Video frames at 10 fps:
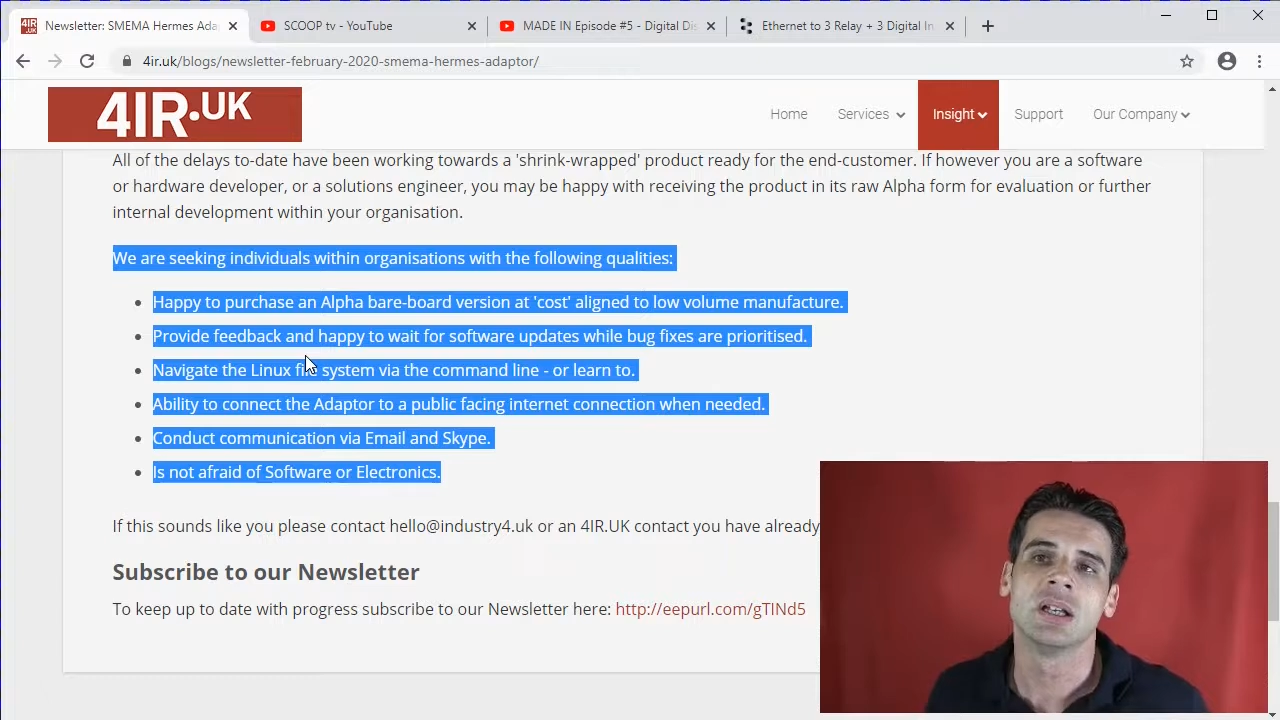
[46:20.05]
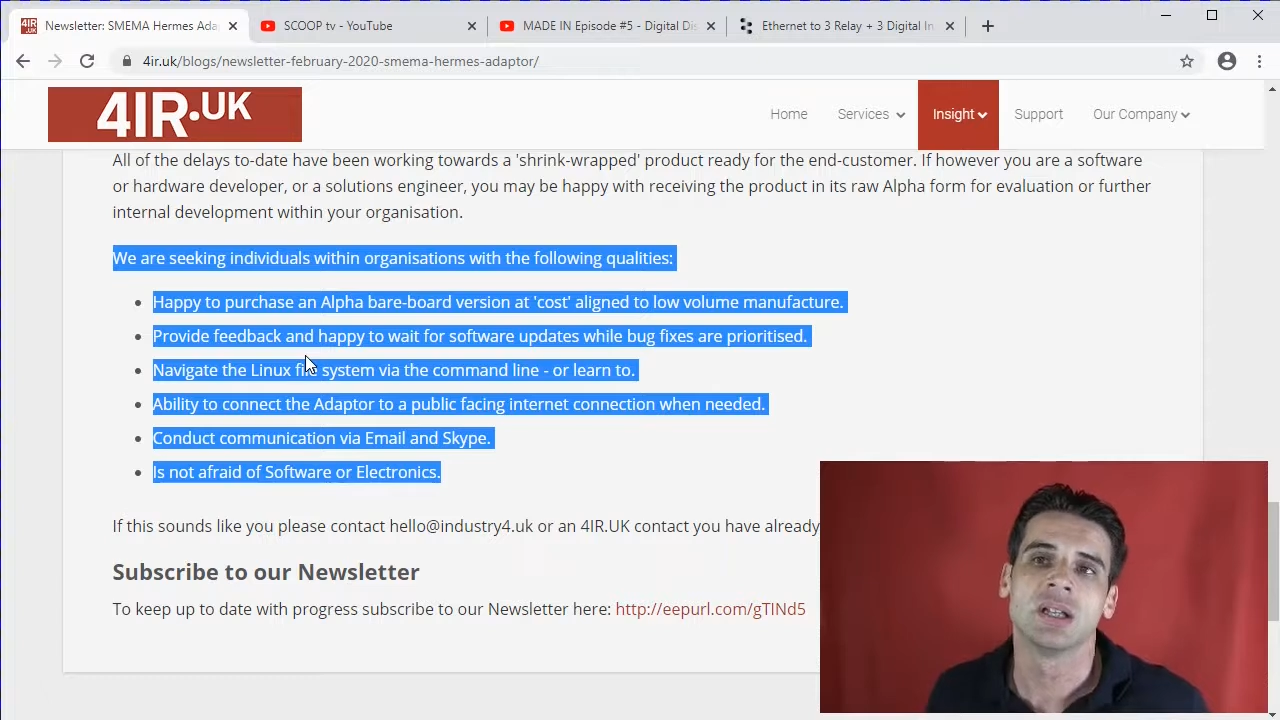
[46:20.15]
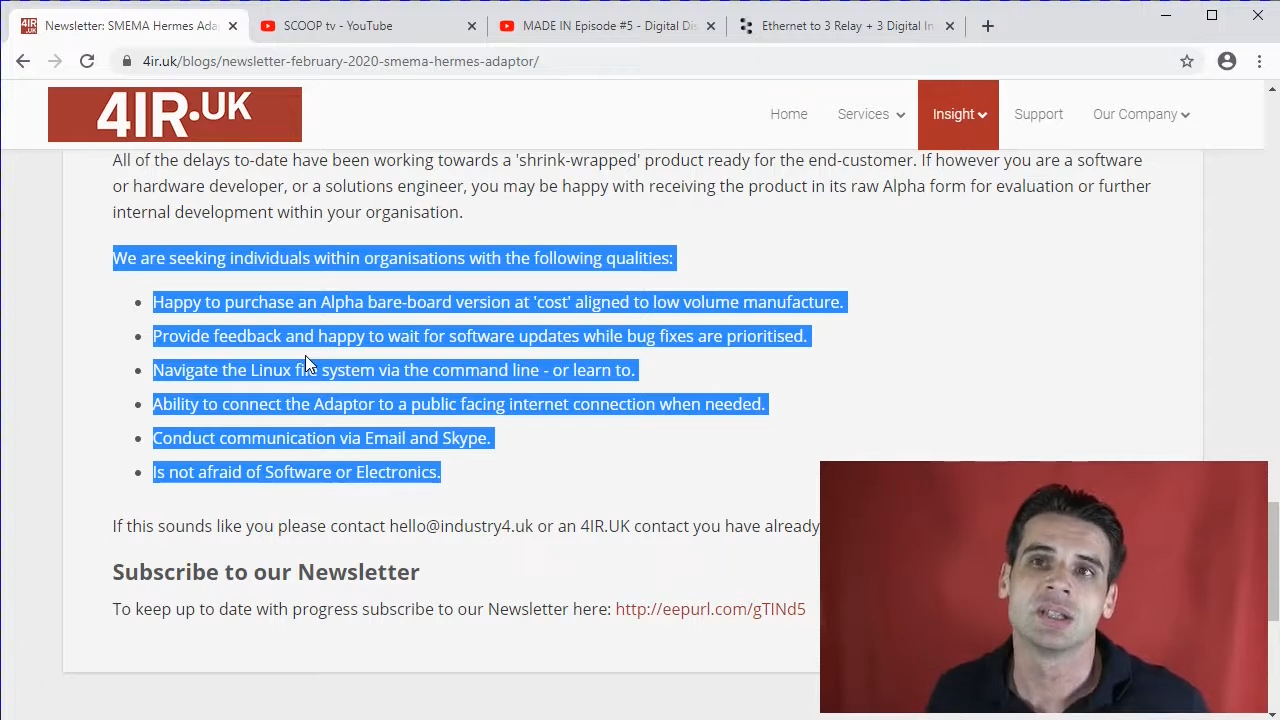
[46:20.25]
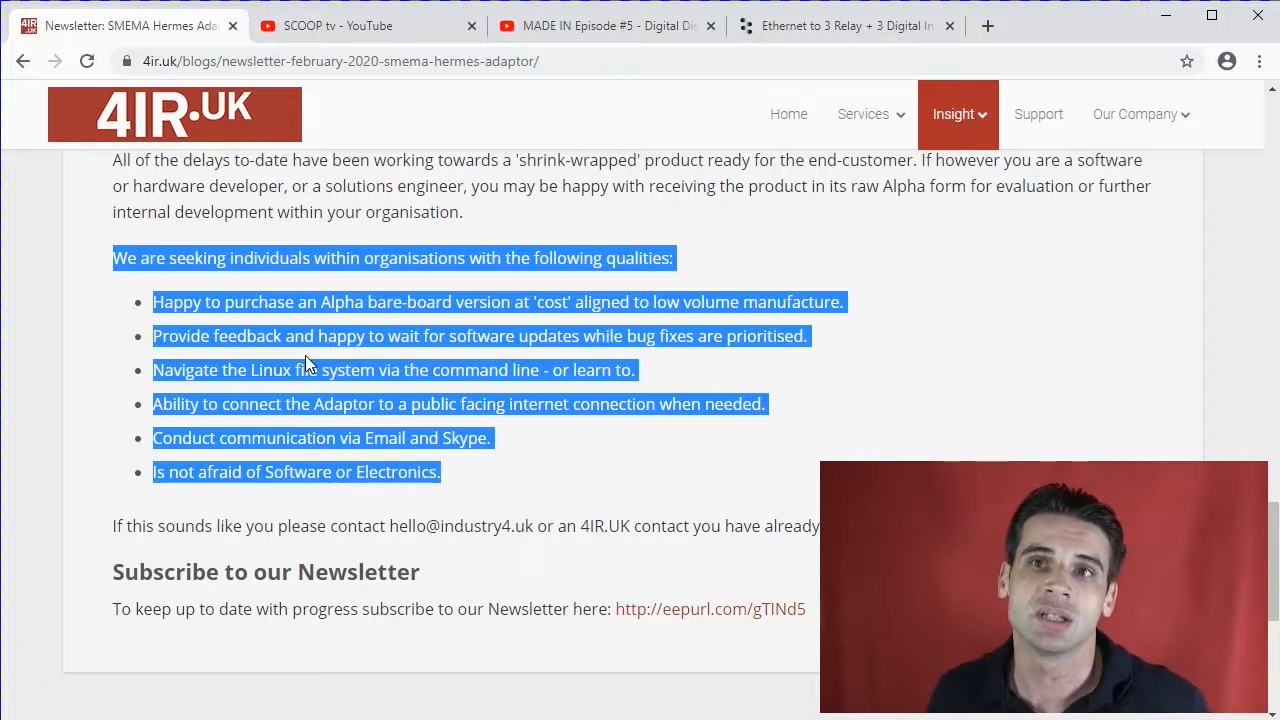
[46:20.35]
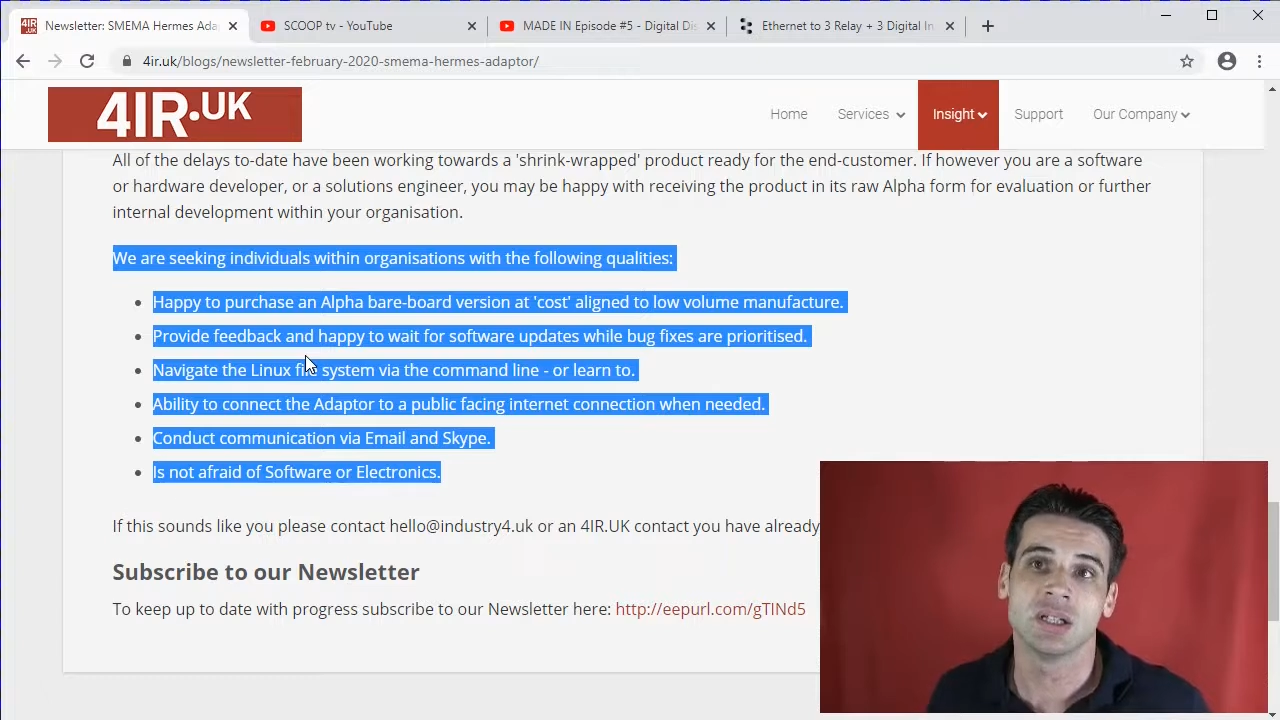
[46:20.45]

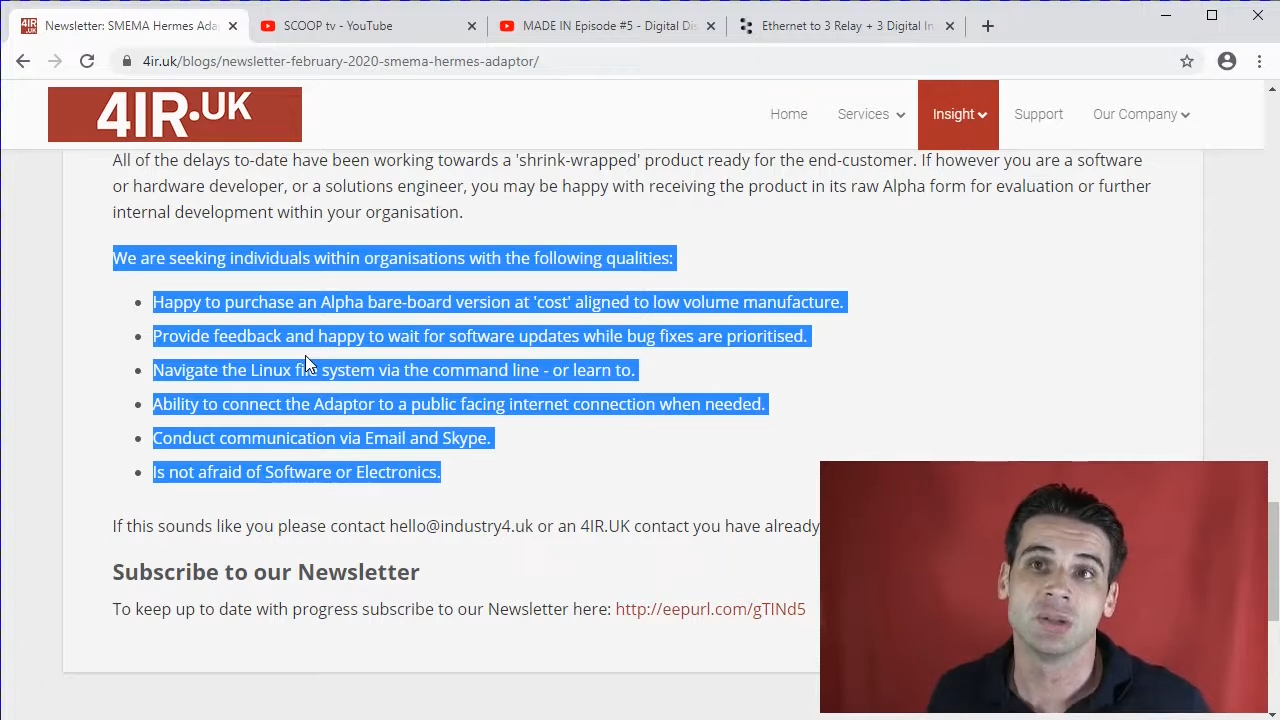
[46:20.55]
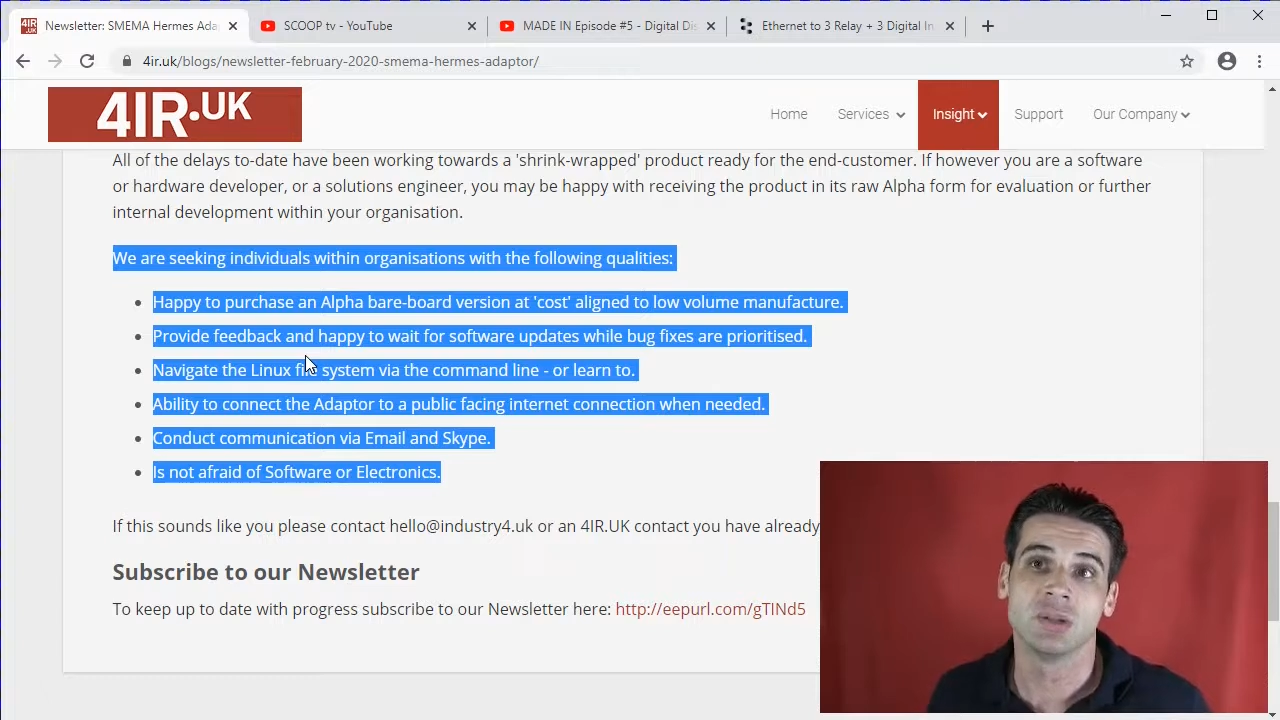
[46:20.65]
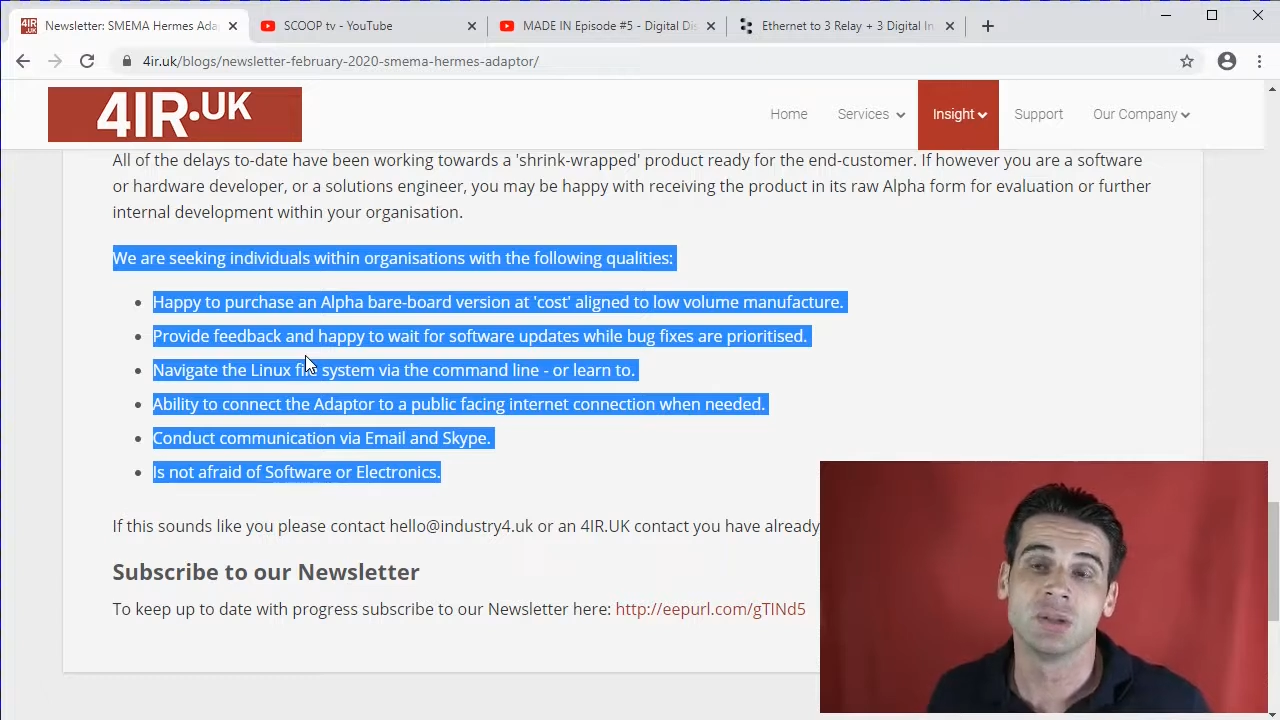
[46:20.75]
So